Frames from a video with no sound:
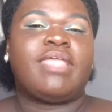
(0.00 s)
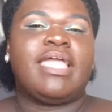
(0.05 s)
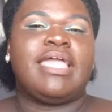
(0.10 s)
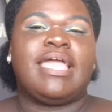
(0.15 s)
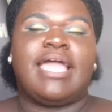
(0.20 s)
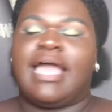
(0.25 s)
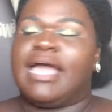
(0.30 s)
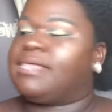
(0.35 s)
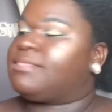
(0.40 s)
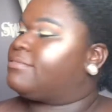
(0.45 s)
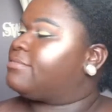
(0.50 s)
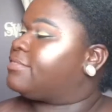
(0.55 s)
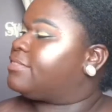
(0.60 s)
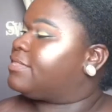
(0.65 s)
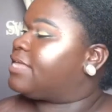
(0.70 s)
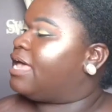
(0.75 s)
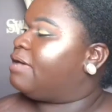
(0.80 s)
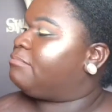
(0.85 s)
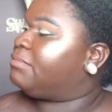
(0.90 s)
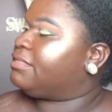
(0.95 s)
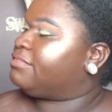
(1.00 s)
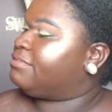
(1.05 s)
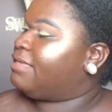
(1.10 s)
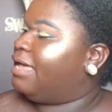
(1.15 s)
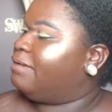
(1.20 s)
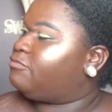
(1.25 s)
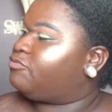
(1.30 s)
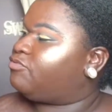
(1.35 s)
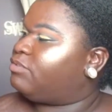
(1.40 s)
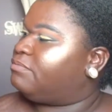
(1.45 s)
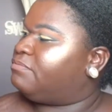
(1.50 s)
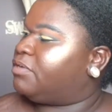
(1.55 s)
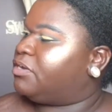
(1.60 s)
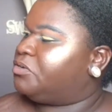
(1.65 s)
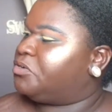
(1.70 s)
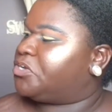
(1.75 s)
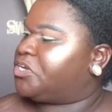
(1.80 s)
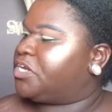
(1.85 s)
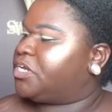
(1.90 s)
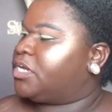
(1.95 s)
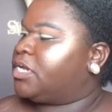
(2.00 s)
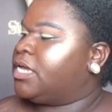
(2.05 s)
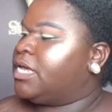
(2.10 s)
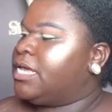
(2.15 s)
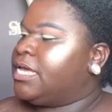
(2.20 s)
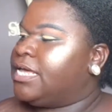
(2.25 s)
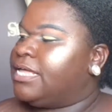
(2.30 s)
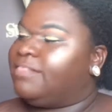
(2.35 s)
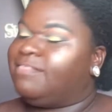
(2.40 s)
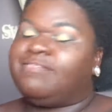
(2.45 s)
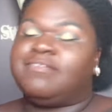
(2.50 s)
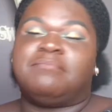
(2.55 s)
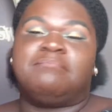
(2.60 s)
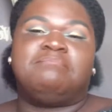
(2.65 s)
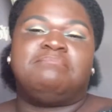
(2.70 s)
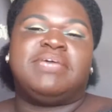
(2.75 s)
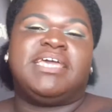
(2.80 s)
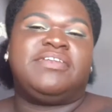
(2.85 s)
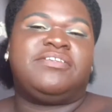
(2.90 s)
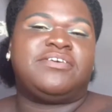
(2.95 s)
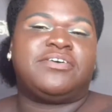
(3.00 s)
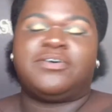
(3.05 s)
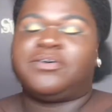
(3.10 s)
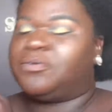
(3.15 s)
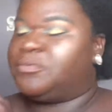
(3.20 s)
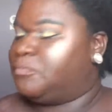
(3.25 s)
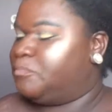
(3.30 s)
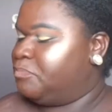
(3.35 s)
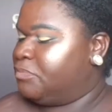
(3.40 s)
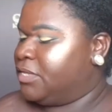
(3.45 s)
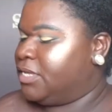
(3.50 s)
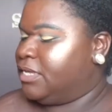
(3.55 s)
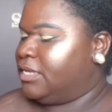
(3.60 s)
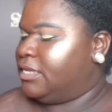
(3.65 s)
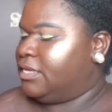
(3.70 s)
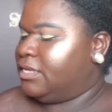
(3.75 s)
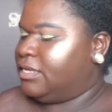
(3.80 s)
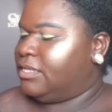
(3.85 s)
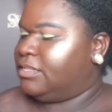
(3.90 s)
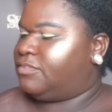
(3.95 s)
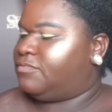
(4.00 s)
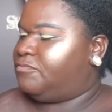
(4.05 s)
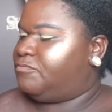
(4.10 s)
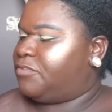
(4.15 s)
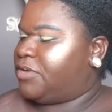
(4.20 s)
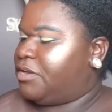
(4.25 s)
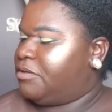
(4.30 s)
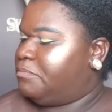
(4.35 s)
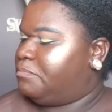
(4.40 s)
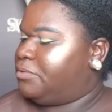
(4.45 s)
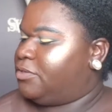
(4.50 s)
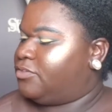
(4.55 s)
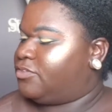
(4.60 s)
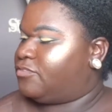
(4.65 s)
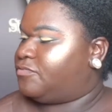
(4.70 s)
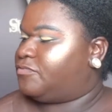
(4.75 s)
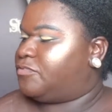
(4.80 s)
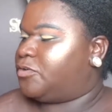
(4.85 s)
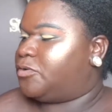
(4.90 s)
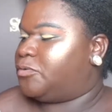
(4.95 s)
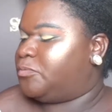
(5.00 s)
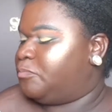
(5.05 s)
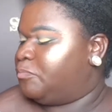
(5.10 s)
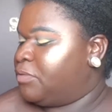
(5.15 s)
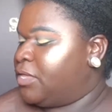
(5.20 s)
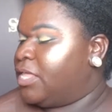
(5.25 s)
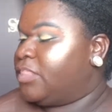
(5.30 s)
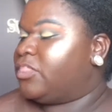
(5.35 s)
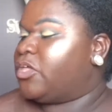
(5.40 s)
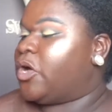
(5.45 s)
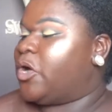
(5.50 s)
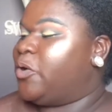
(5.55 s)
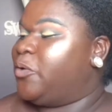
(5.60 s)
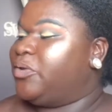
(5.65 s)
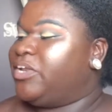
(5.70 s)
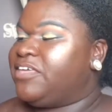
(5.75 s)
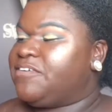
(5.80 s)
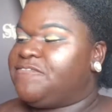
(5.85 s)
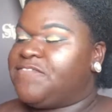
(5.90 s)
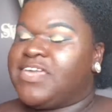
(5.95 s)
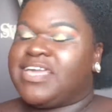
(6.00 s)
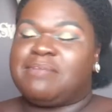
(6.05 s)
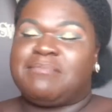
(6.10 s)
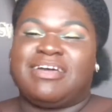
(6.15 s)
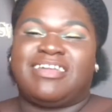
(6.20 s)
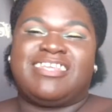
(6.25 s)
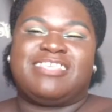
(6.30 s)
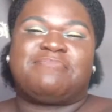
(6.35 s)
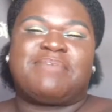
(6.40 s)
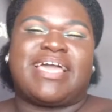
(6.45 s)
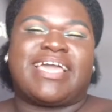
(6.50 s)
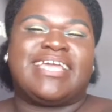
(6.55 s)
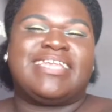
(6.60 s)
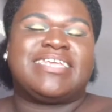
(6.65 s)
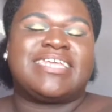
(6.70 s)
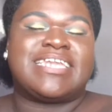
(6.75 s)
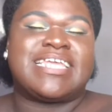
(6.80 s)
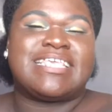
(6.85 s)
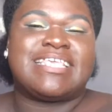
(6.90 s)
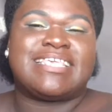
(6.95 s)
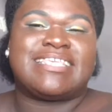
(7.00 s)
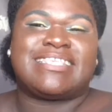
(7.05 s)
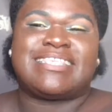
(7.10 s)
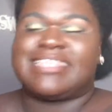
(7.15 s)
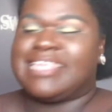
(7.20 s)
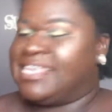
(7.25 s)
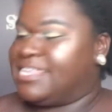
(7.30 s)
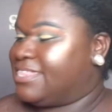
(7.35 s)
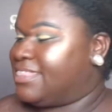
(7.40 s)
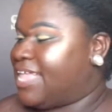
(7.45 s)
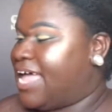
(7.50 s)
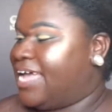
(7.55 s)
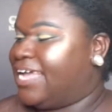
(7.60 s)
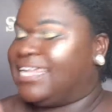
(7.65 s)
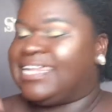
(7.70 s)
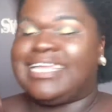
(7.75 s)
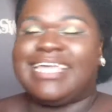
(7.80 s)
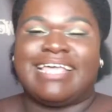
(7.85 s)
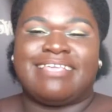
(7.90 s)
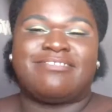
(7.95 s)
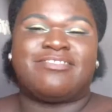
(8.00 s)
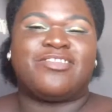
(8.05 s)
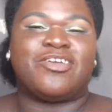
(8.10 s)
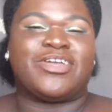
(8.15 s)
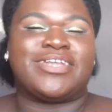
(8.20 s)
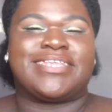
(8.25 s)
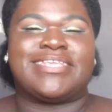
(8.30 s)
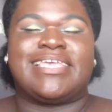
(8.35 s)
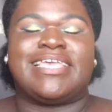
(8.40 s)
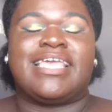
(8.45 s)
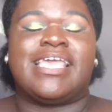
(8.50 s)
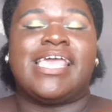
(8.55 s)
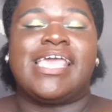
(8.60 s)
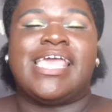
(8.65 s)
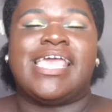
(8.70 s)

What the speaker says: it has Tammi Times Revolution in the middle. It's very beautiful. The only thing about this packaging is that it gets dirty.